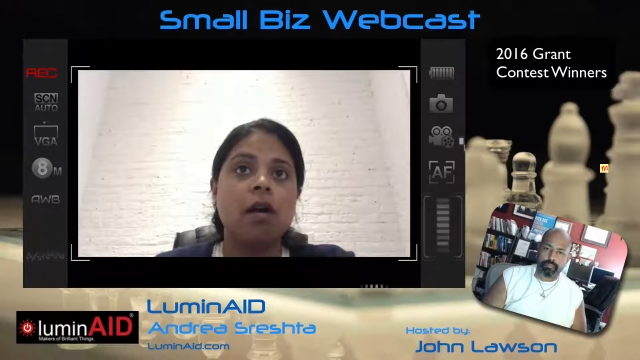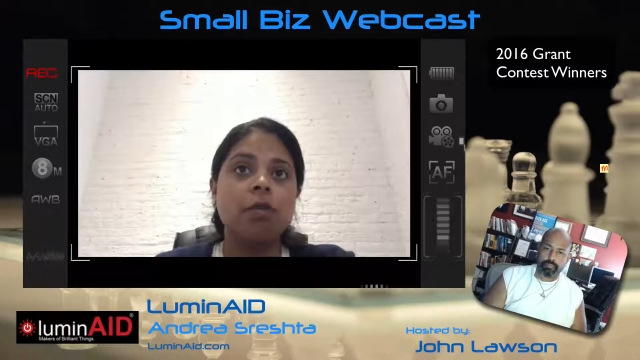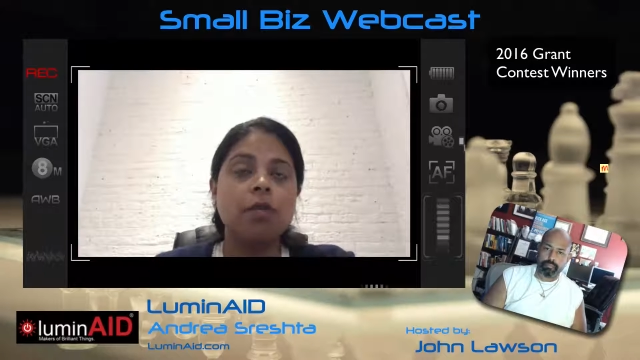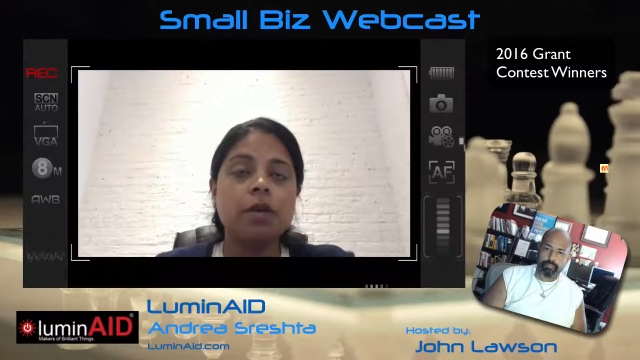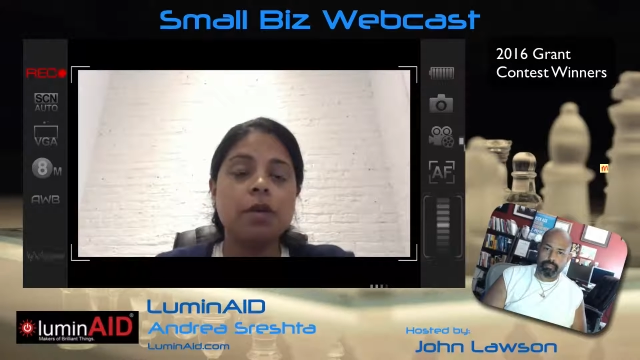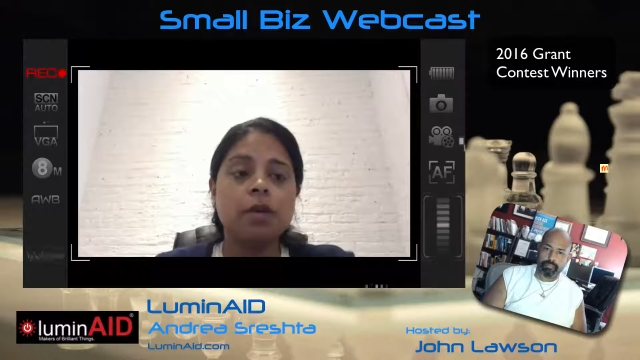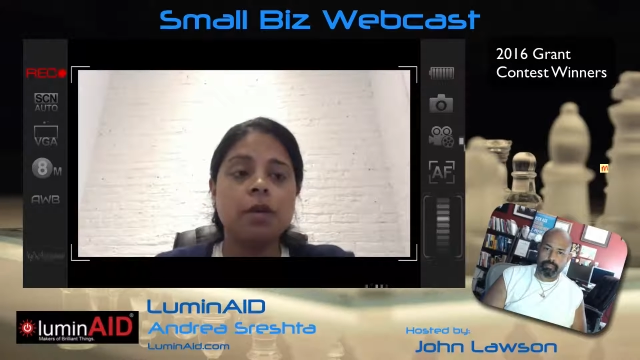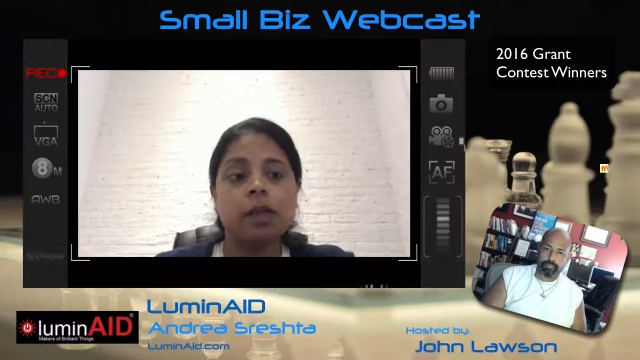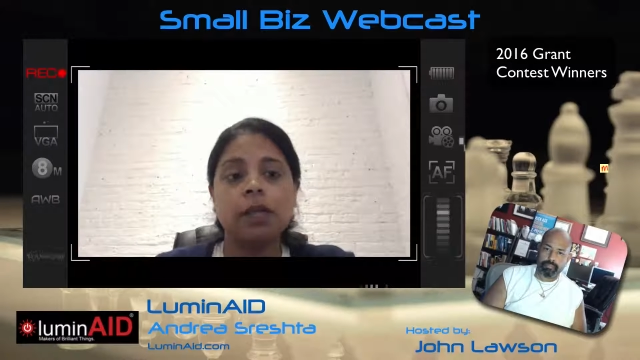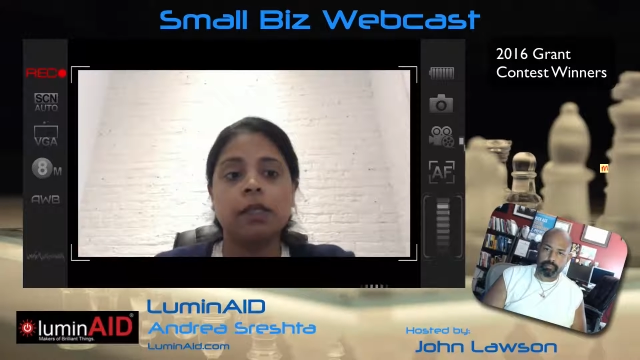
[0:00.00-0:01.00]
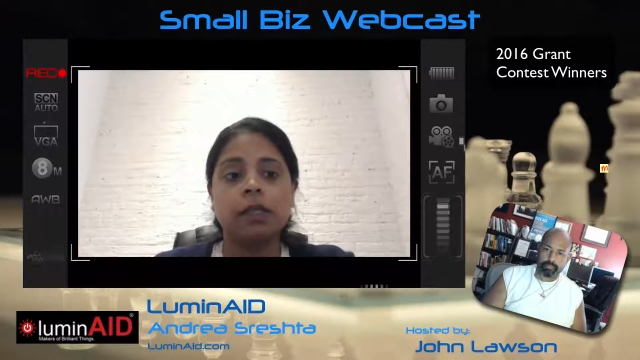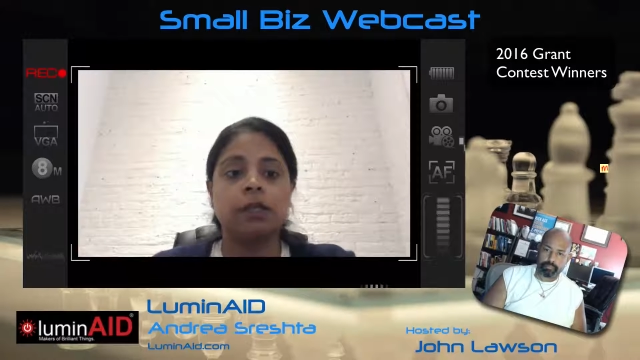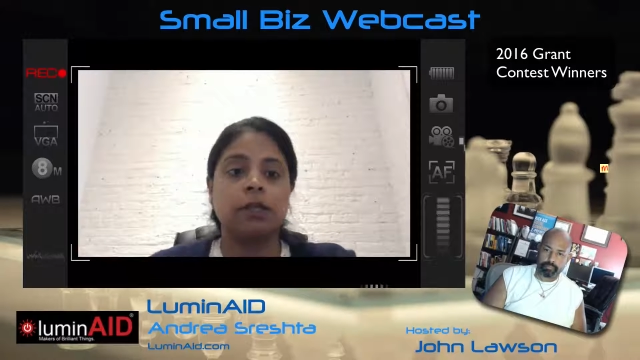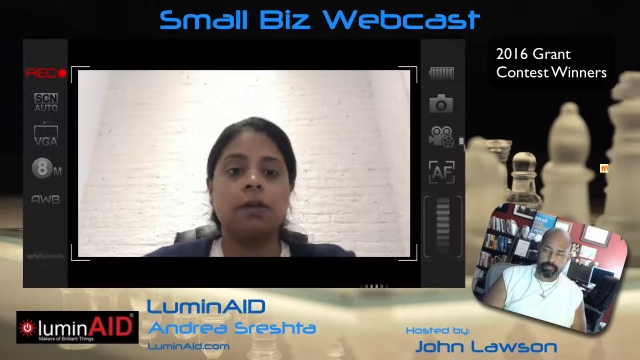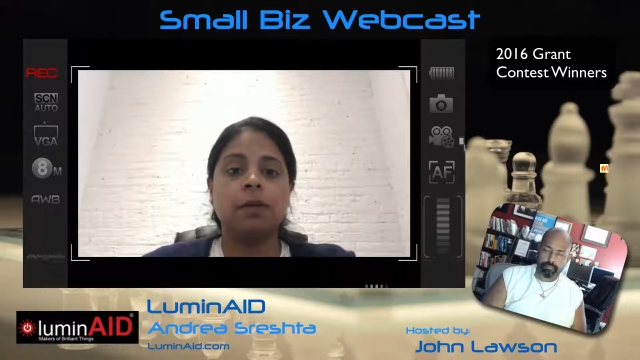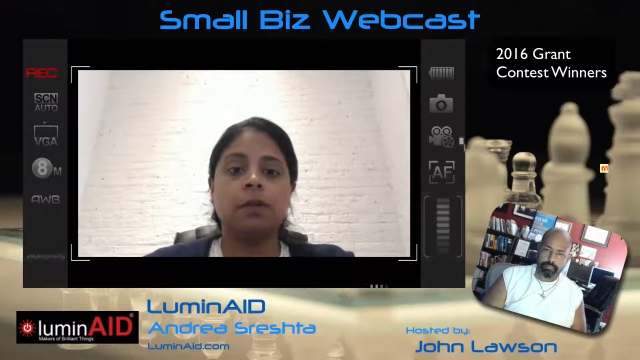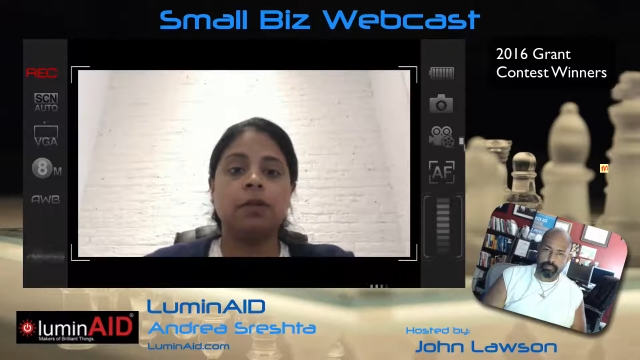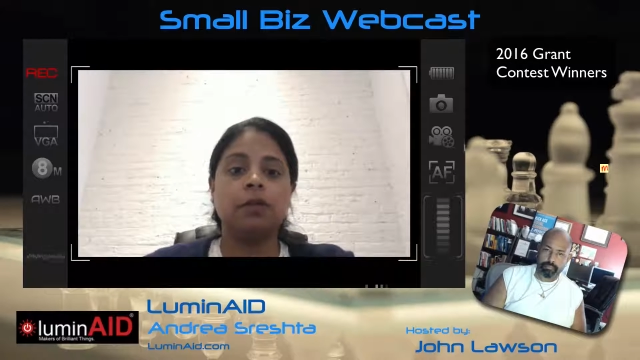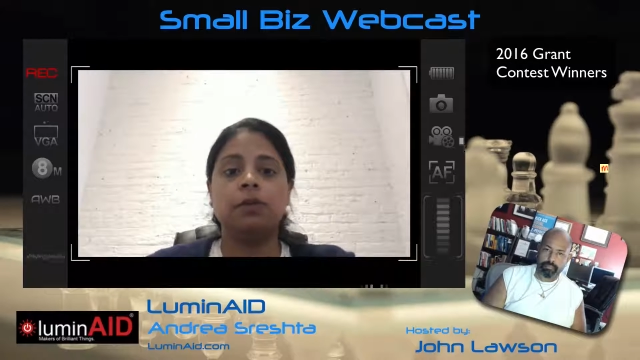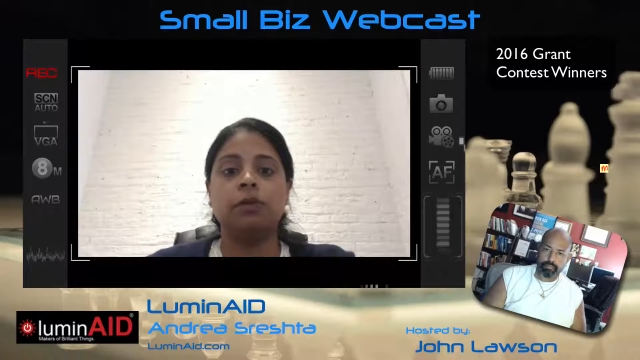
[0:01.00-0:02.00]
a really nice thing to be
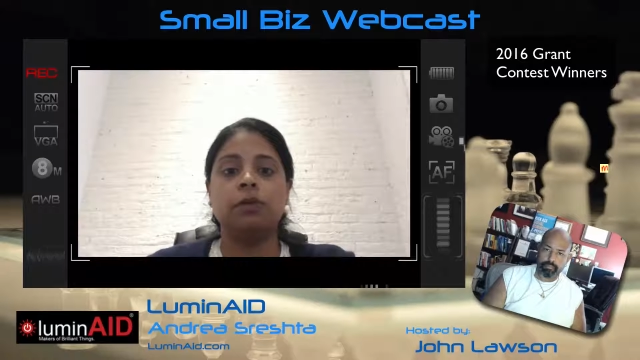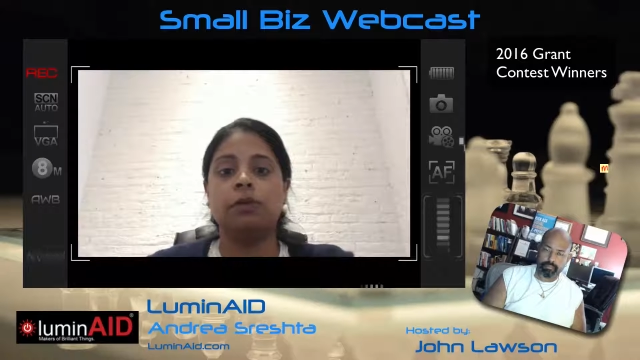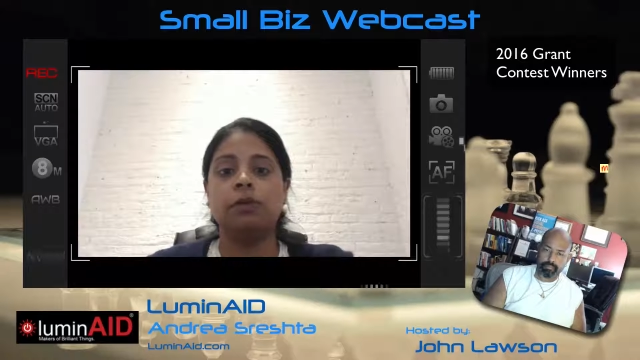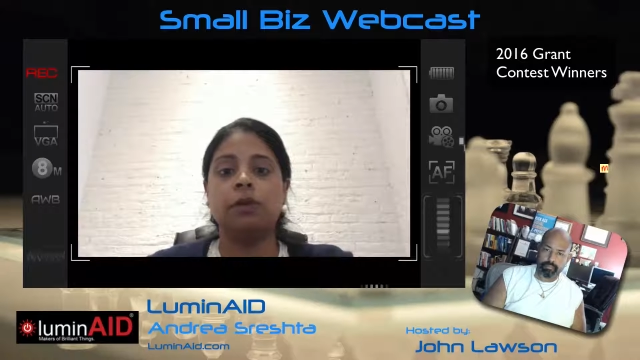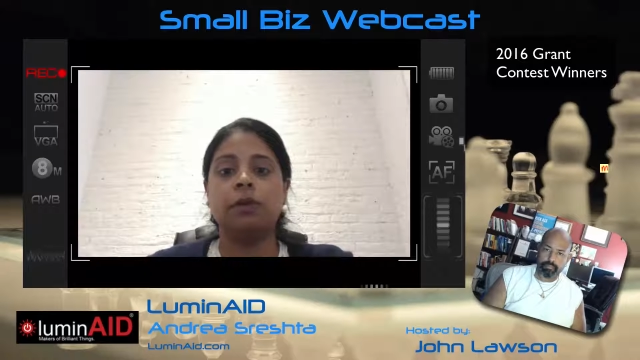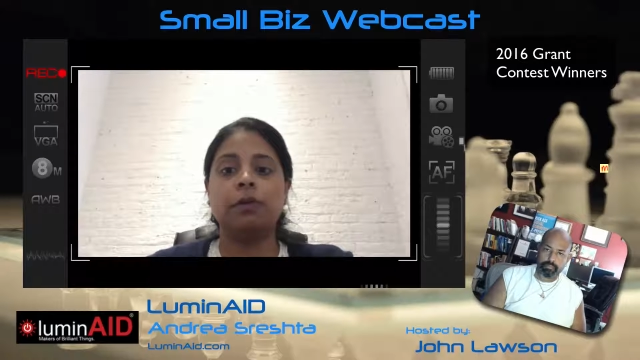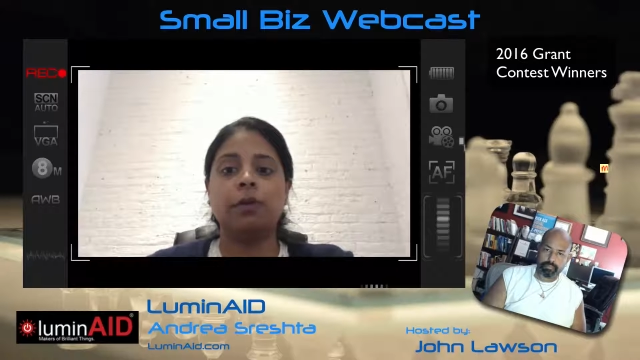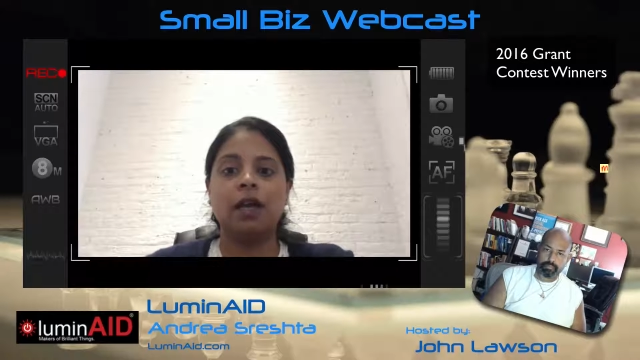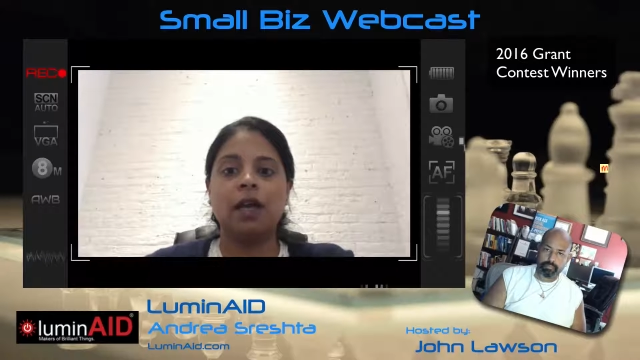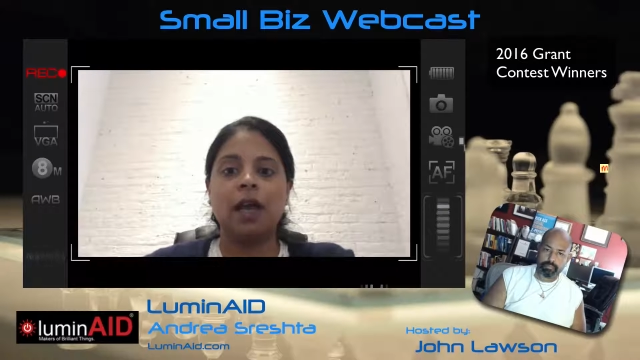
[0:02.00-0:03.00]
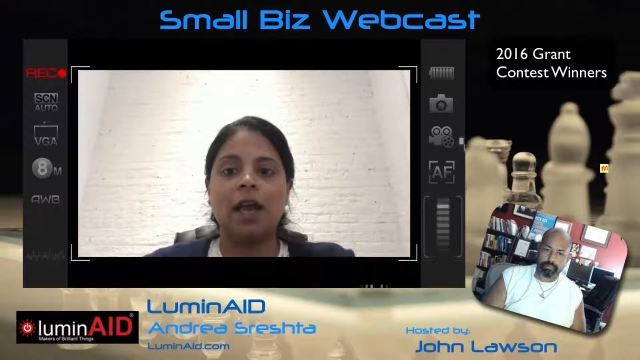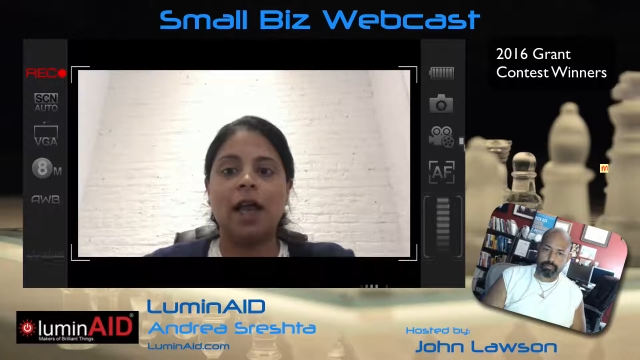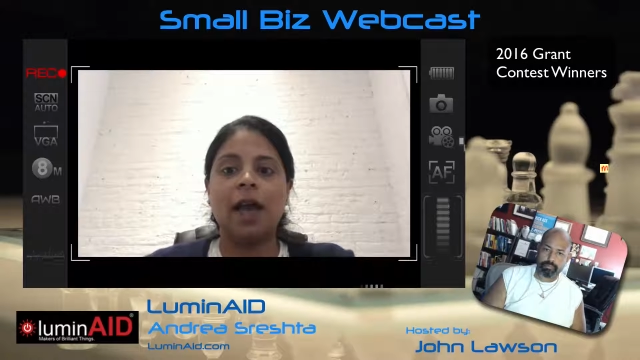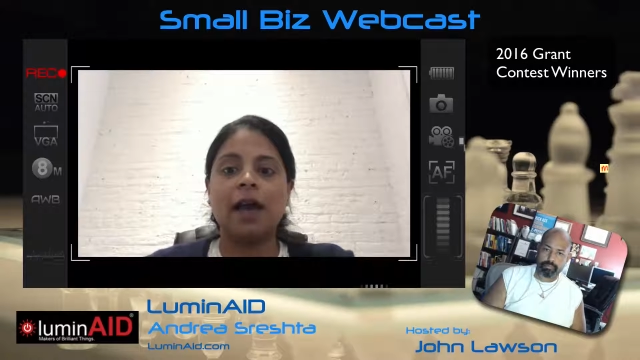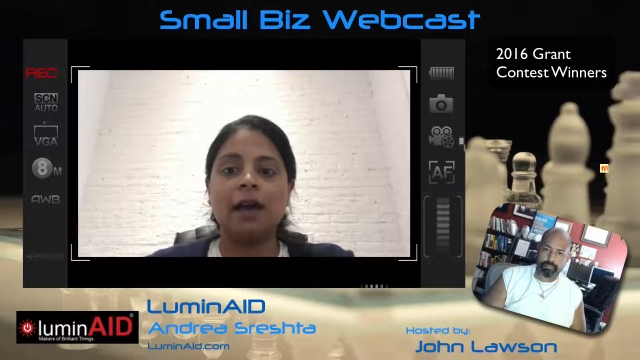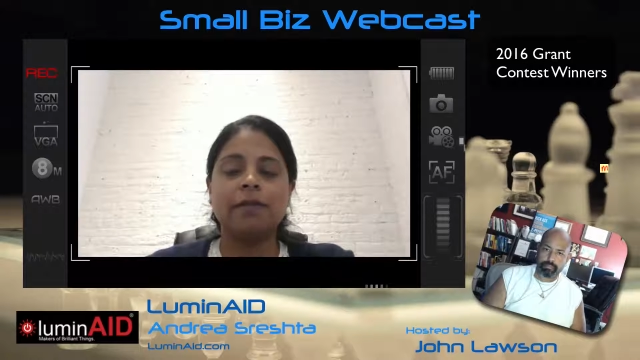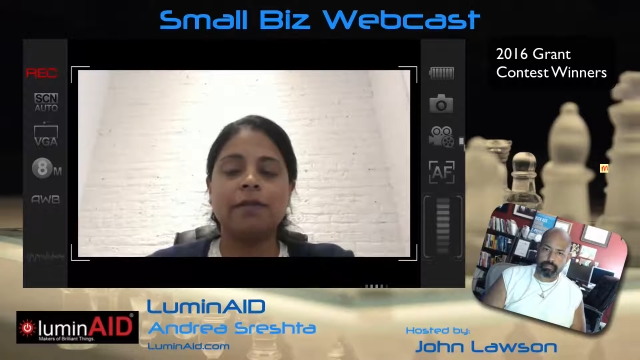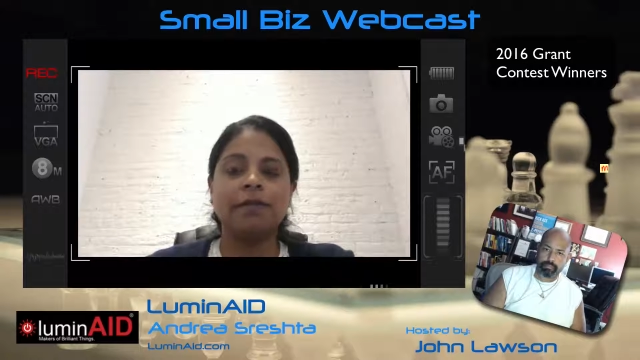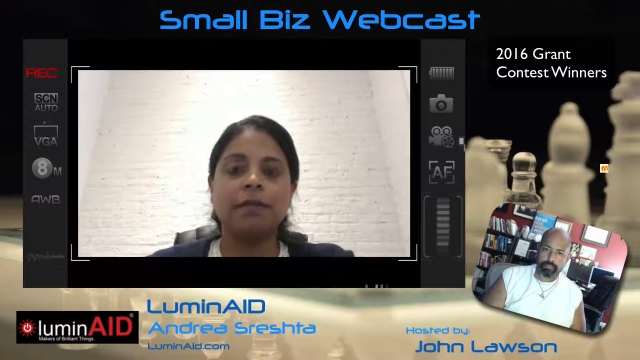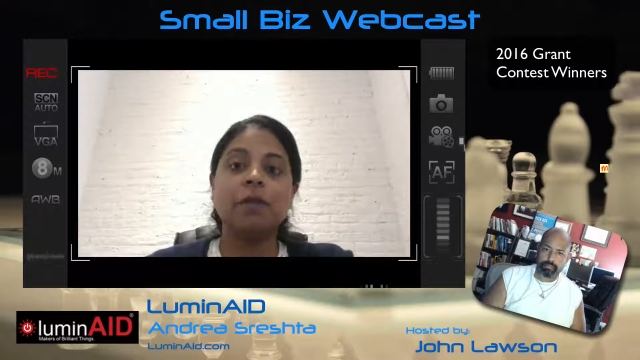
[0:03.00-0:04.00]
able to,
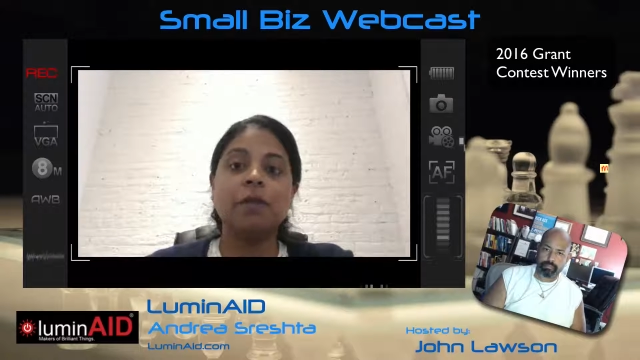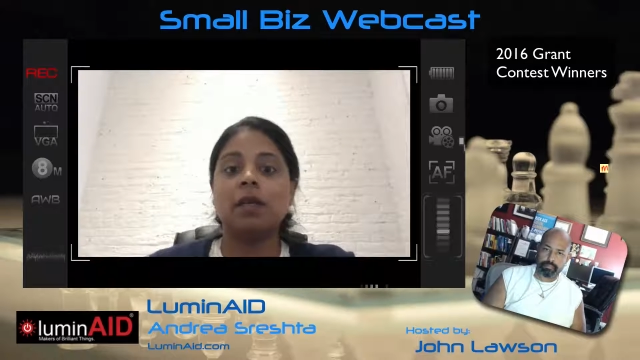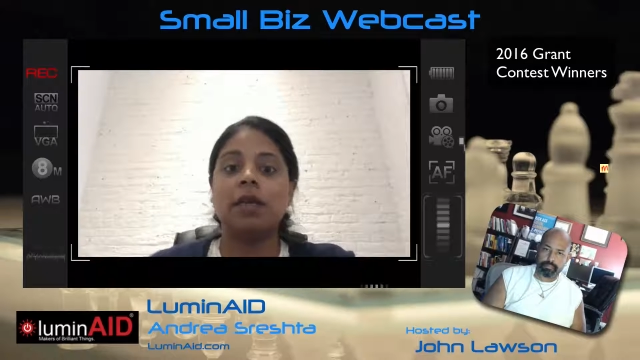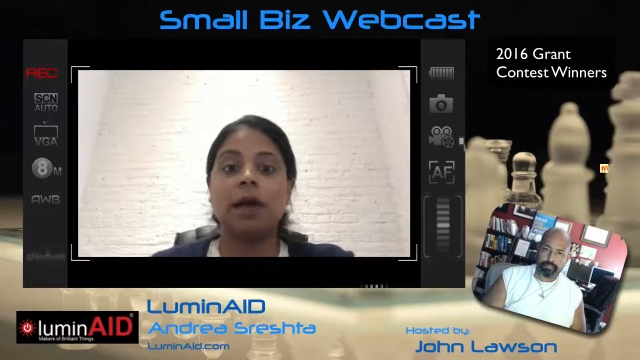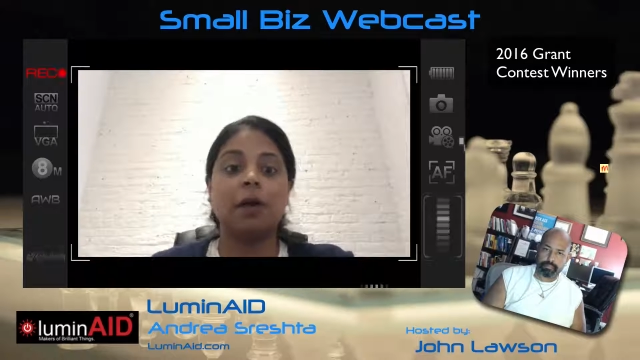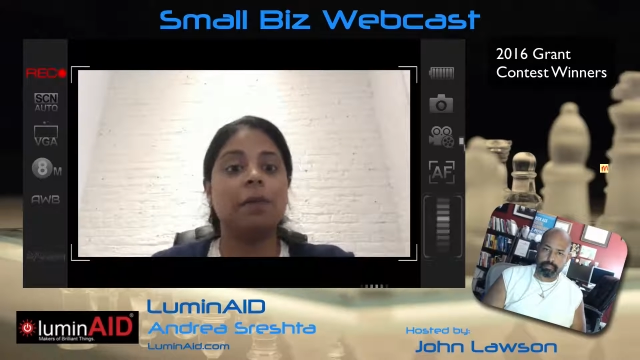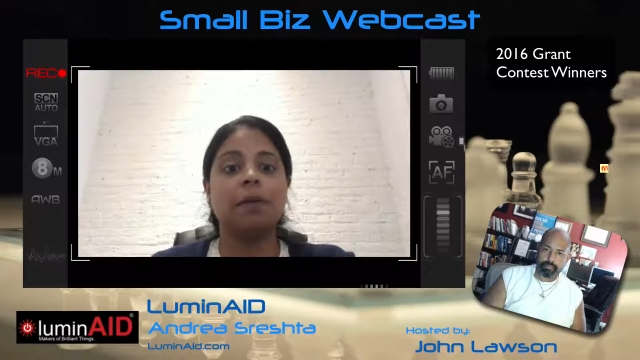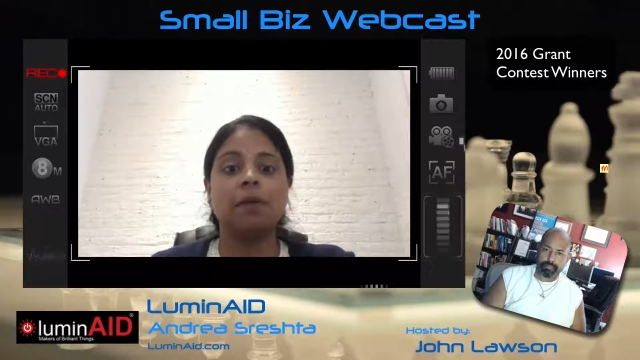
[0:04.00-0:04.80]
have something that can help.